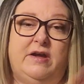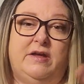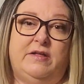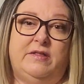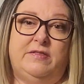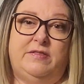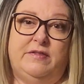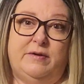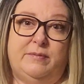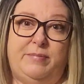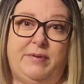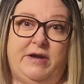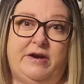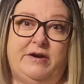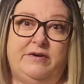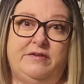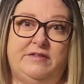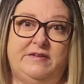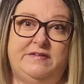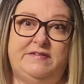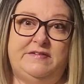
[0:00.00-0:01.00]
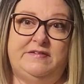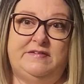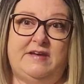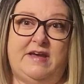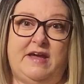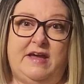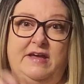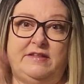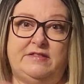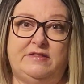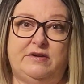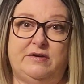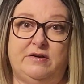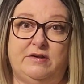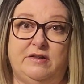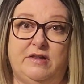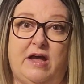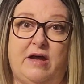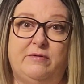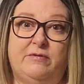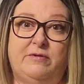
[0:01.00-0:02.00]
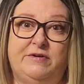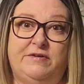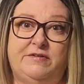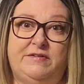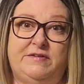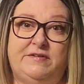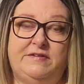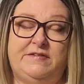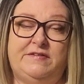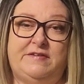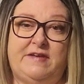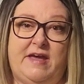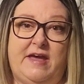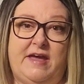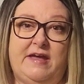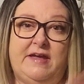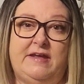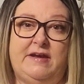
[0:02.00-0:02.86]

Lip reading: they're better this day, they're a lot worse this day,